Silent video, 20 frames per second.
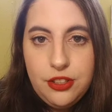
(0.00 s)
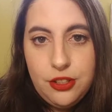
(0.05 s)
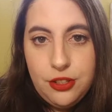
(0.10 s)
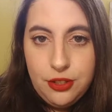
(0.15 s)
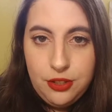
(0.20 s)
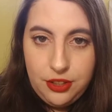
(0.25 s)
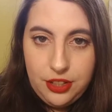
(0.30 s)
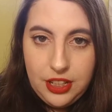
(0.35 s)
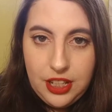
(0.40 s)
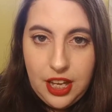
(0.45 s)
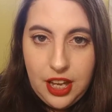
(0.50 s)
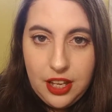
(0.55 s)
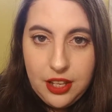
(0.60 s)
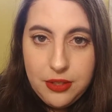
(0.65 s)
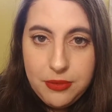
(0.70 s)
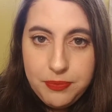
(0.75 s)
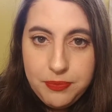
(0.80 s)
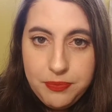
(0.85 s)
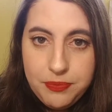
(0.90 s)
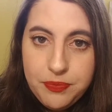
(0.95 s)
to
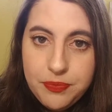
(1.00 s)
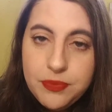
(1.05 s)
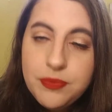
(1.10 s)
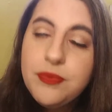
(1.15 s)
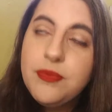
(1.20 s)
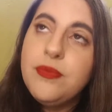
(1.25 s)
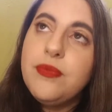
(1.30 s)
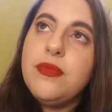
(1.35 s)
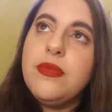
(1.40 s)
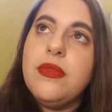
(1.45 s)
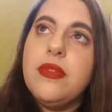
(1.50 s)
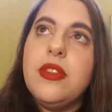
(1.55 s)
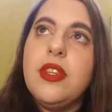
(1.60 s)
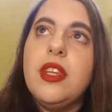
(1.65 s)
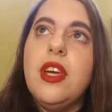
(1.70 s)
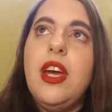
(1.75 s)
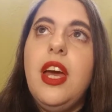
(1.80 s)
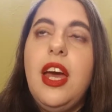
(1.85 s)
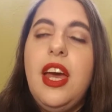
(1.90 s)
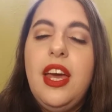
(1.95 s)
Juliet,
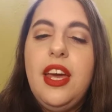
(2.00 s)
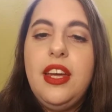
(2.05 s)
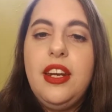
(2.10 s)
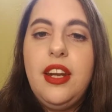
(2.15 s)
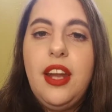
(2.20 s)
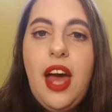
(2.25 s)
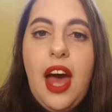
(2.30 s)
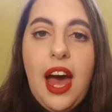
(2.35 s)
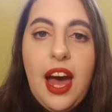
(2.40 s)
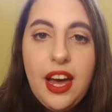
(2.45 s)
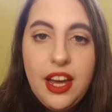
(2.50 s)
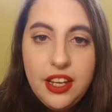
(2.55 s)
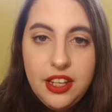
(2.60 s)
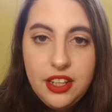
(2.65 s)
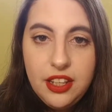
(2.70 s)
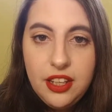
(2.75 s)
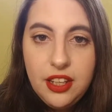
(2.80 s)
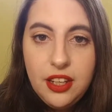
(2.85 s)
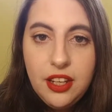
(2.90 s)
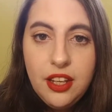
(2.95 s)
and
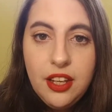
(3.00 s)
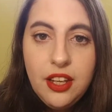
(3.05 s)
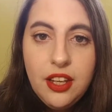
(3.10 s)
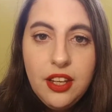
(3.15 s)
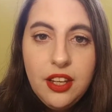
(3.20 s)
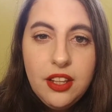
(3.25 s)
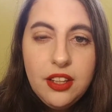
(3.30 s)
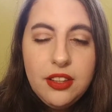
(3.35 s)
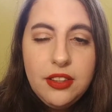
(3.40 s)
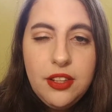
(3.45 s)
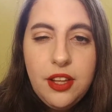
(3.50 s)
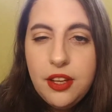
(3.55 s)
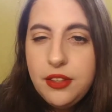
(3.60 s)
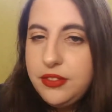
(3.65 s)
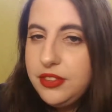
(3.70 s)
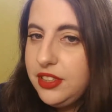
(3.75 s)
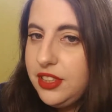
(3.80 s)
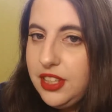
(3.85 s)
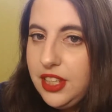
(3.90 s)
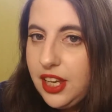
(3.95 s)
I
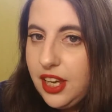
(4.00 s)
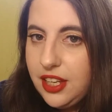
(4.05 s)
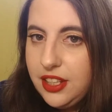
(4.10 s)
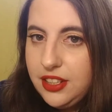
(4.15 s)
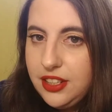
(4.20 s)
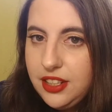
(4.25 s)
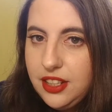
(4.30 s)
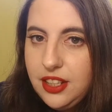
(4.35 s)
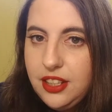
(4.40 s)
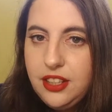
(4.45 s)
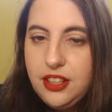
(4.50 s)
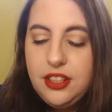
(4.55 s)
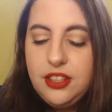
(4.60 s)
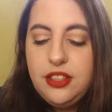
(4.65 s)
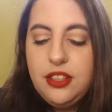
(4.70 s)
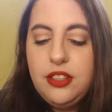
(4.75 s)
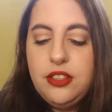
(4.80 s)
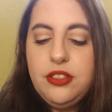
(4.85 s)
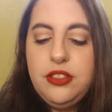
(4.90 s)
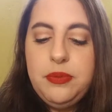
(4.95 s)
loved the idea. Like,
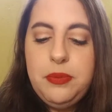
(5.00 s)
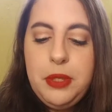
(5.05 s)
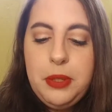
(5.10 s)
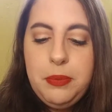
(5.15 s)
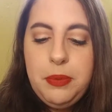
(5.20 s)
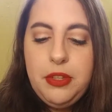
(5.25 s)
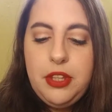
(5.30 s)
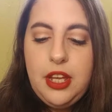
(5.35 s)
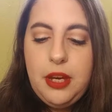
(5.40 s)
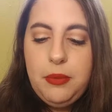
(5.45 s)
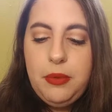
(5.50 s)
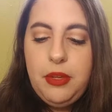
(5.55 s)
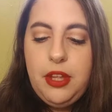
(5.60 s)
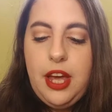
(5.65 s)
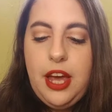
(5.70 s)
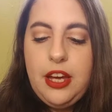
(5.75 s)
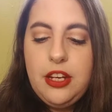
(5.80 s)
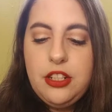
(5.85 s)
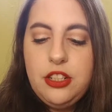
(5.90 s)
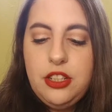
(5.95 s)
there's people that will
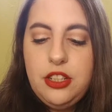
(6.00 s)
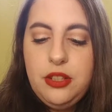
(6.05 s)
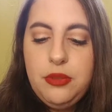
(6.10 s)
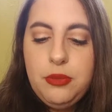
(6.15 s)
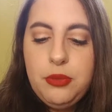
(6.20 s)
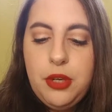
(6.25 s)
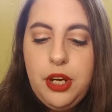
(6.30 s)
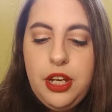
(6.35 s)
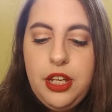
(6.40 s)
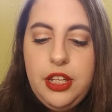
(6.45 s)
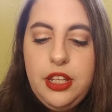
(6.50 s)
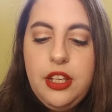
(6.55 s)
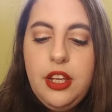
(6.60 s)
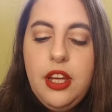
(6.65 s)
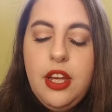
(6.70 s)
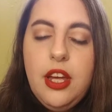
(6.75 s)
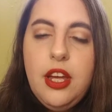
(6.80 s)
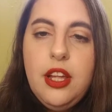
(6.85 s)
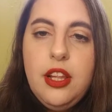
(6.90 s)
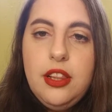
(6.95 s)
actually write
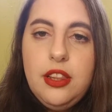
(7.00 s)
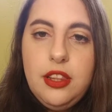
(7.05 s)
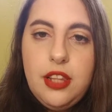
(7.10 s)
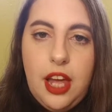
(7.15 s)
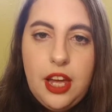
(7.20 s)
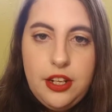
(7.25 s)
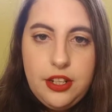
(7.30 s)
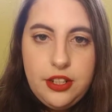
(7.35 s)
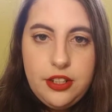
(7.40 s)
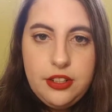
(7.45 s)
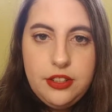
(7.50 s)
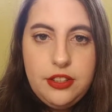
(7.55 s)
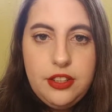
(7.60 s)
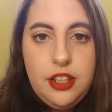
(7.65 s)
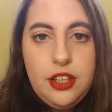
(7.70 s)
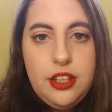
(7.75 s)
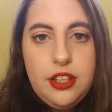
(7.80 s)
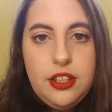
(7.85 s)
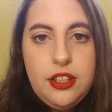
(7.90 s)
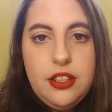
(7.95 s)
letters,
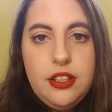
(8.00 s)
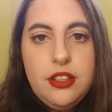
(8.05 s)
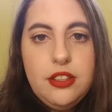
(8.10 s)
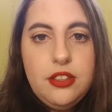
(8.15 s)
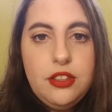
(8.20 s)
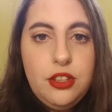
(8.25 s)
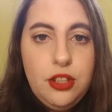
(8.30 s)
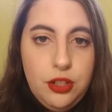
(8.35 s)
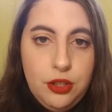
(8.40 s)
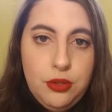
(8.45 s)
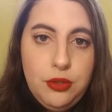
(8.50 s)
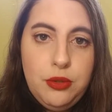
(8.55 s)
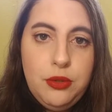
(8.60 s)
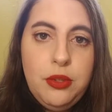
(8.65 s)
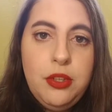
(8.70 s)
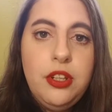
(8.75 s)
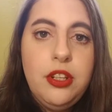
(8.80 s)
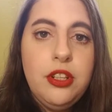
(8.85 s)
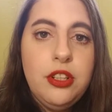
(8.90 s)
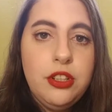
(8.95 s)
like,
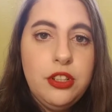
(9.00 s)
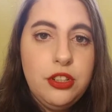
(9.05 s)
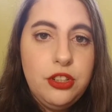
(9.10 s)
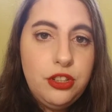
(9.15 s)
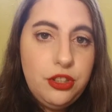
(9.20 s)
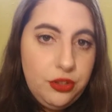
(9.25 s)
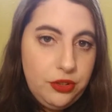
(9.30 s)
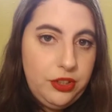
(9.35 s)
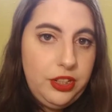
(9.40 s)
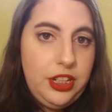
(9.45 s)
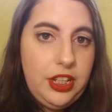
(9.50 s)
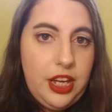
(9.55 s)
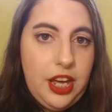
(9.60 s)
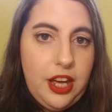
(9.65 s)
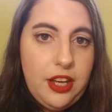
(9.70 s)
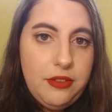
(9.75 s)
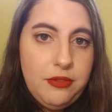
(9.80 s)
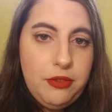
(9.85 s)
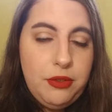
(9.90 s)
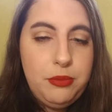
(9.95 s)
to
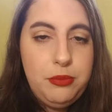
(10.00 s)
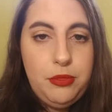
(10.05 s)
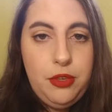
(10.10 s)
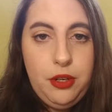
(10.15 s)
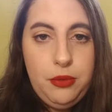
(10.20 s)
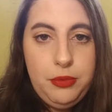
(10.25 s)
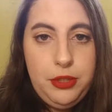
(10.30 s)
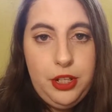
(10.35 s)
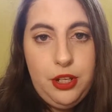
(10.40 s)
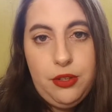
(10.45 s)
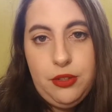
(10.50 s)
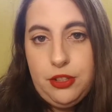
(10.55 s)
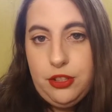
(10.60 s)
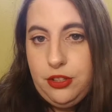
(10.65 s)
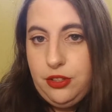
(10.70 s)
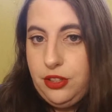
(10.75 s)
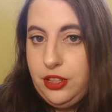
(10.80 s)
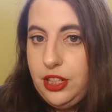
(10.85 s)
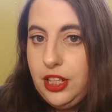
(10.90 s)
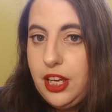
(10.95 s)
Juliet from Romeo and
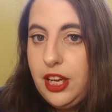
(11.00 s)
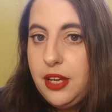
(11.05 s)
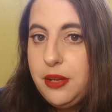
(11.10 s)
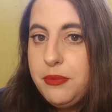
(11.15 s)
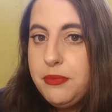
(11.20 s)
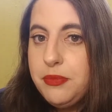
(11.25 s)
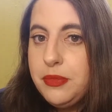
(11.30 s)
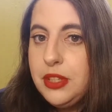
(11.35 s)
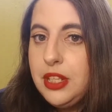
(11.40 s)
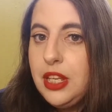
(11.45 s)
Juliet.